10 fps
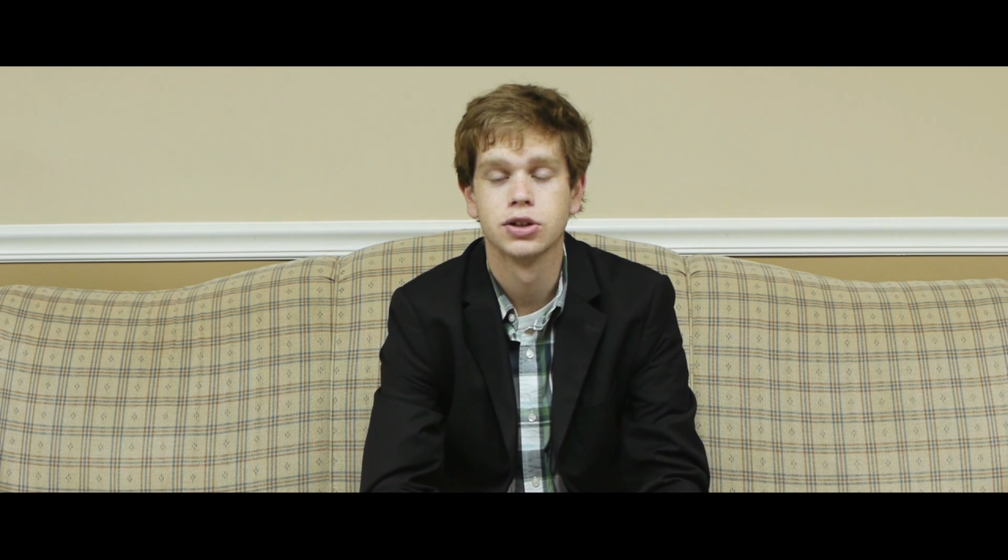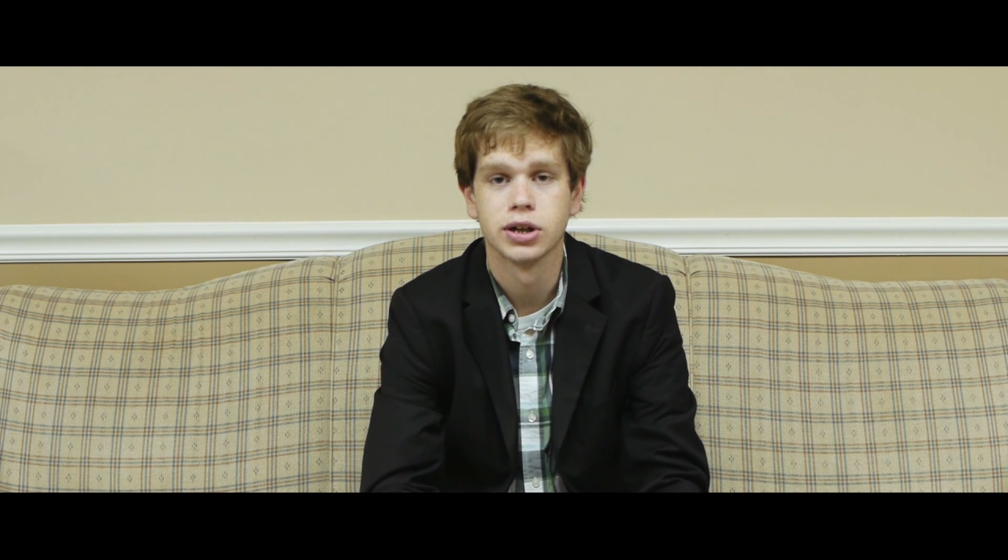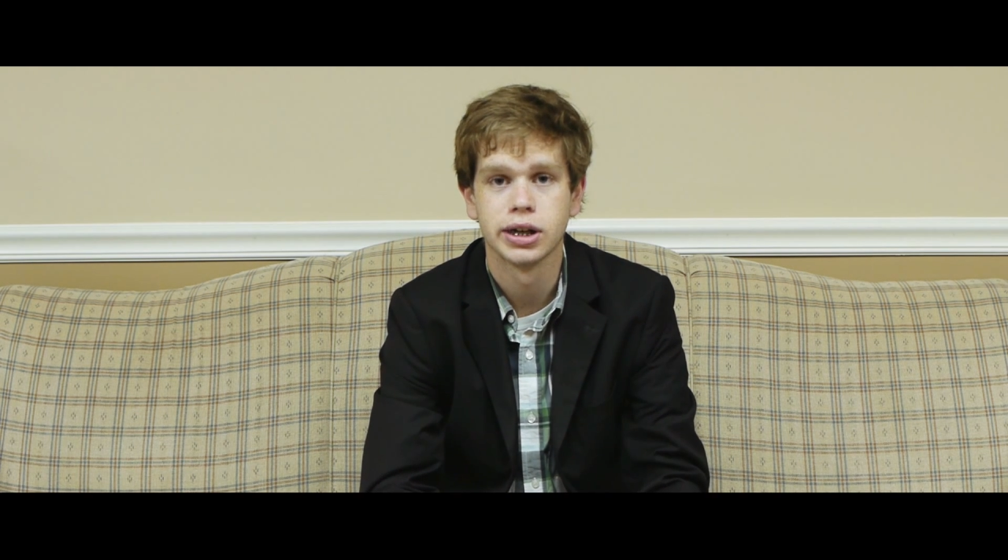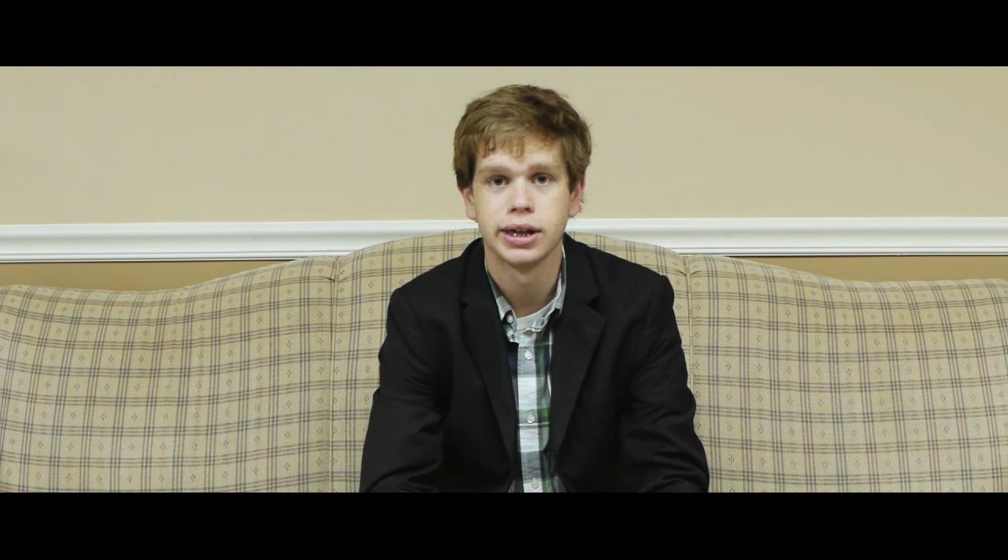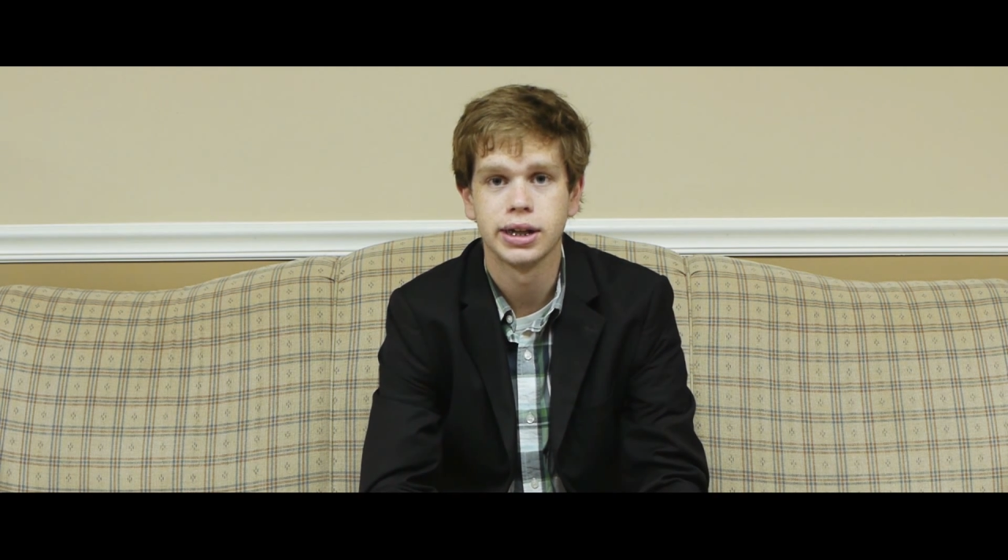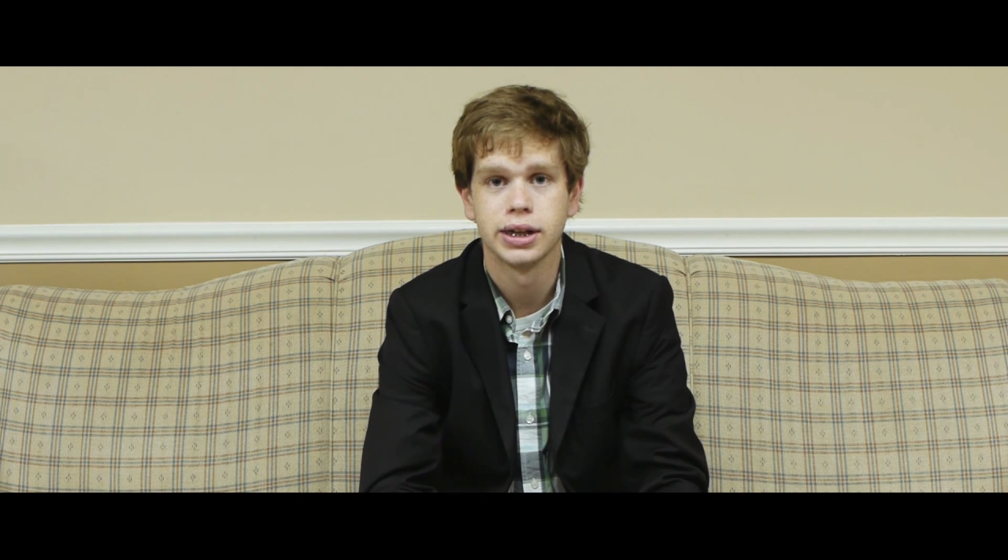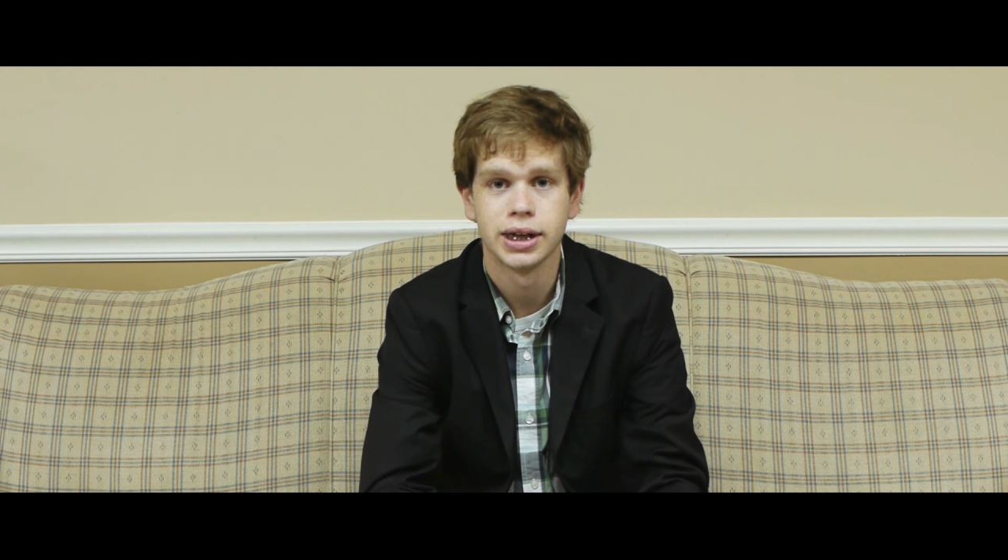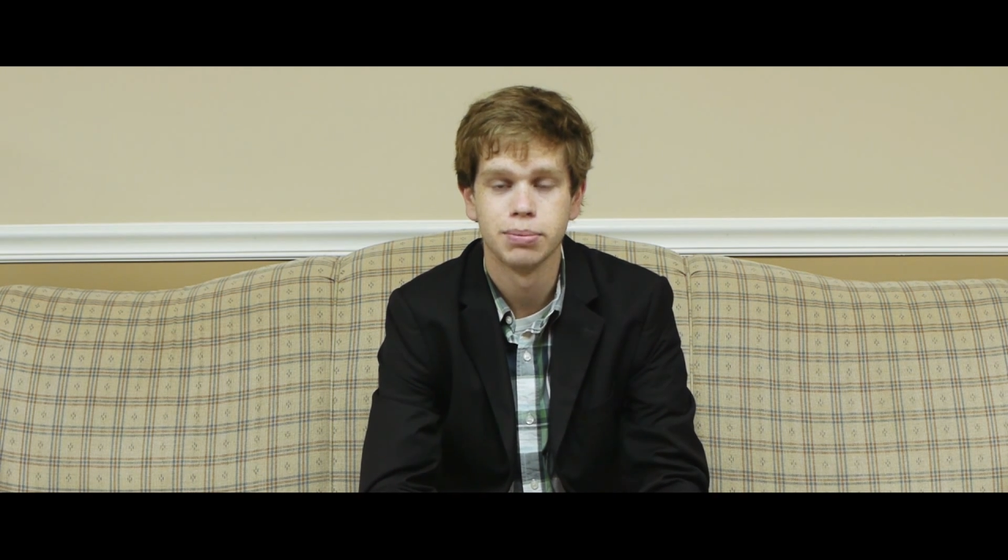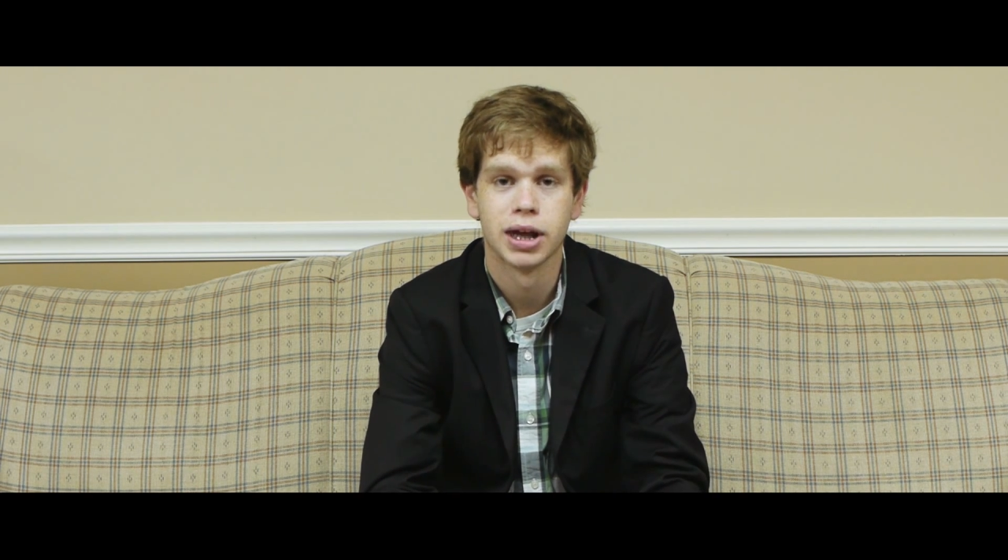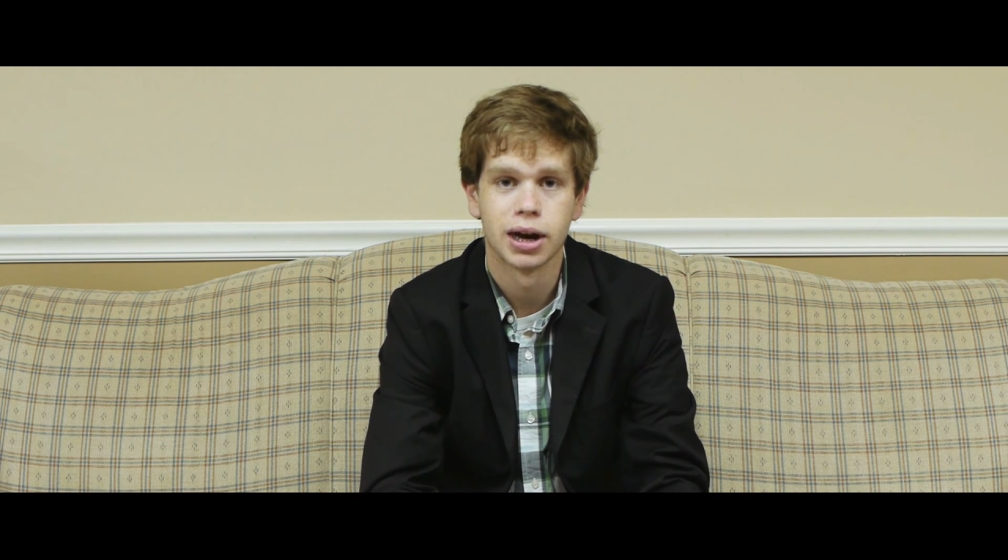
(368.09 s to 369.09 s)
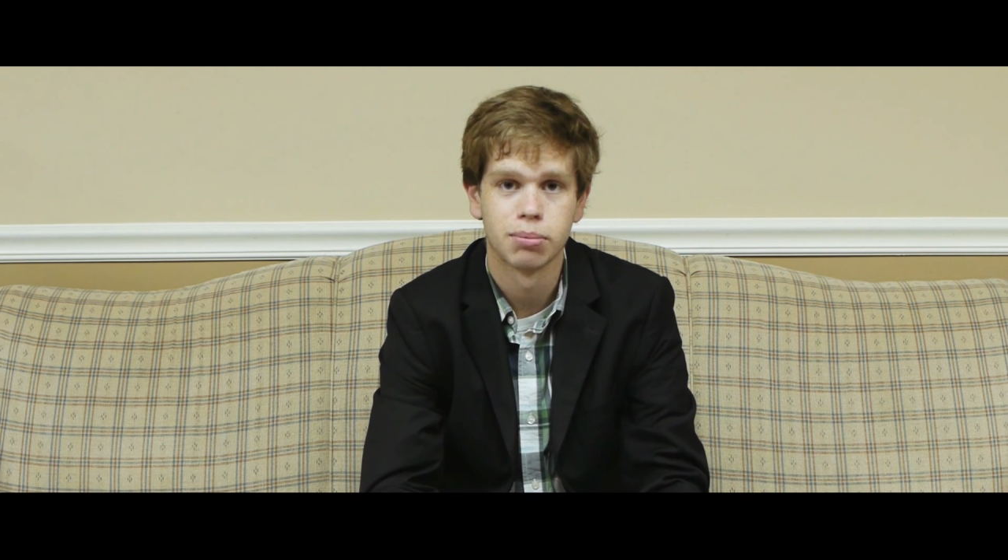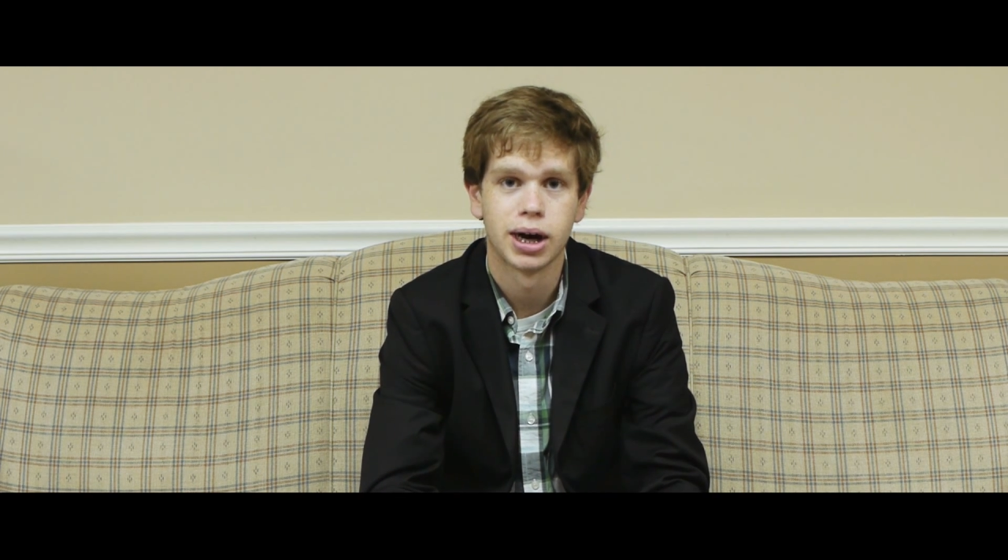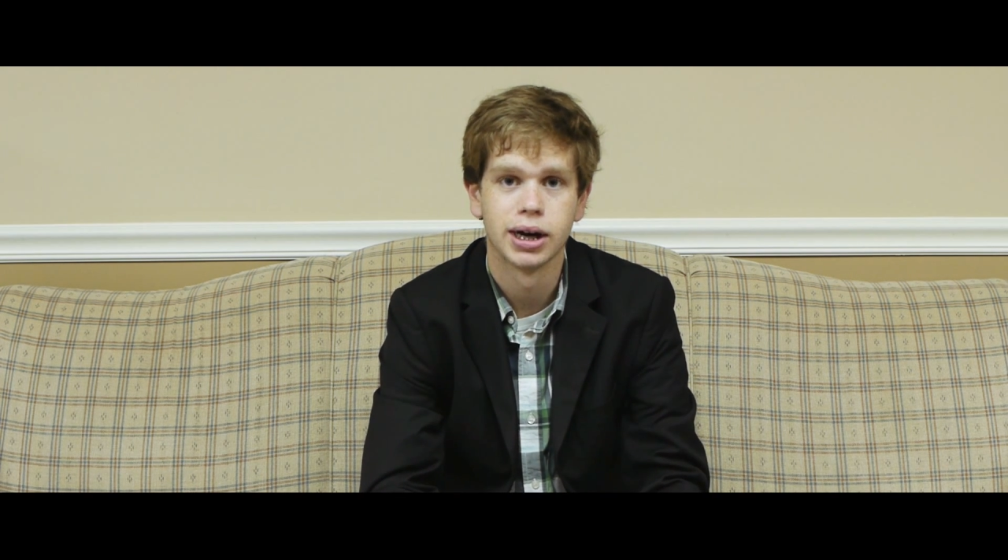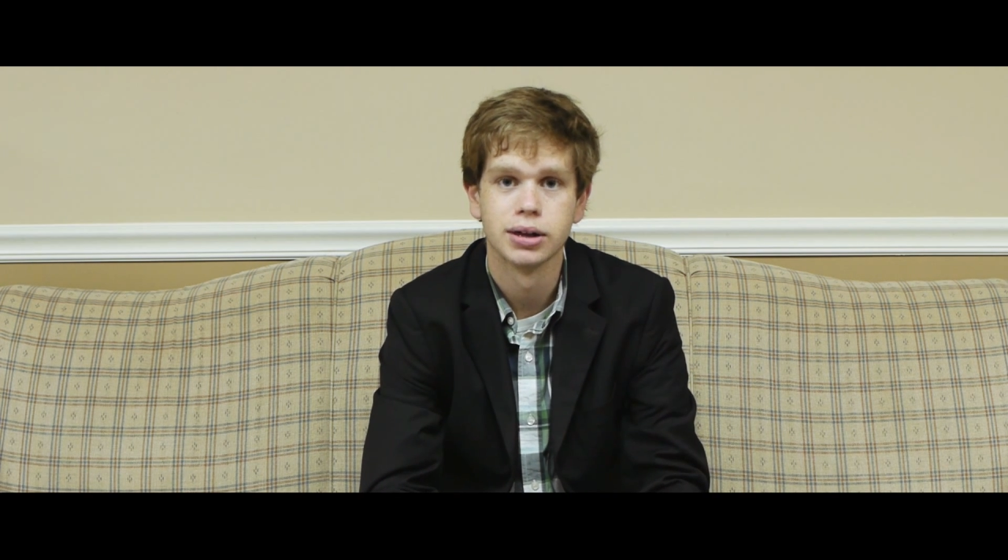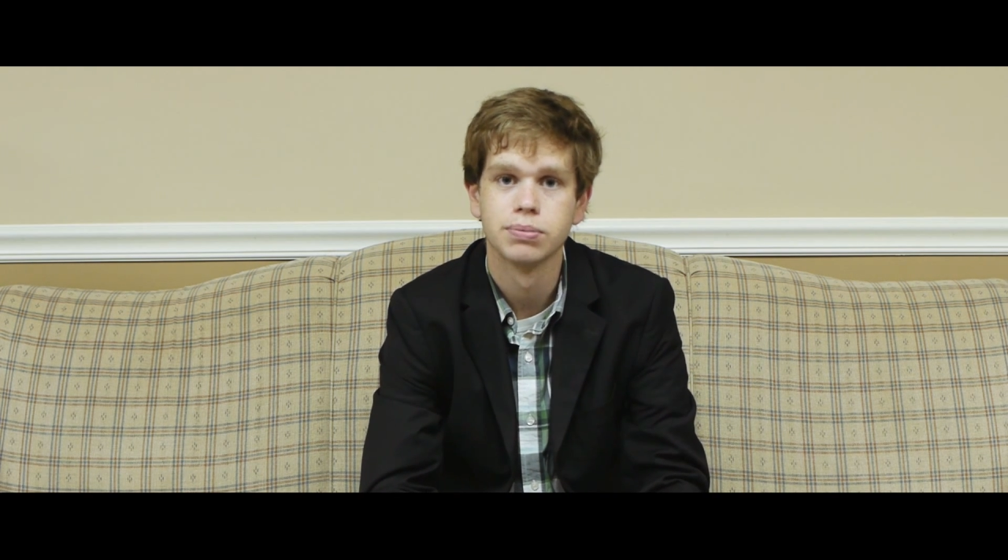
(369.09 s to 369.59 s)
So you're gonna need to keep that in
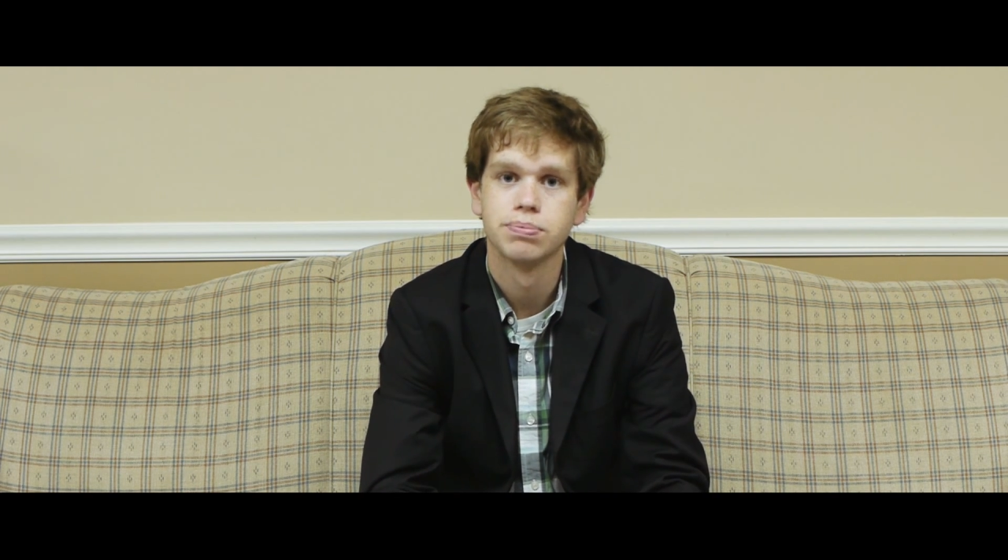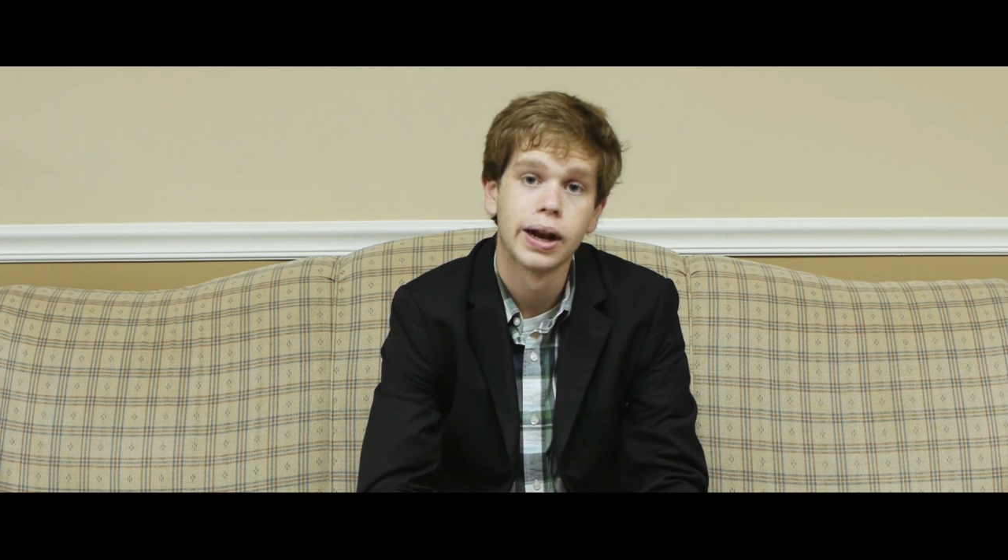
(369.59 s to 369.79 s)
mind.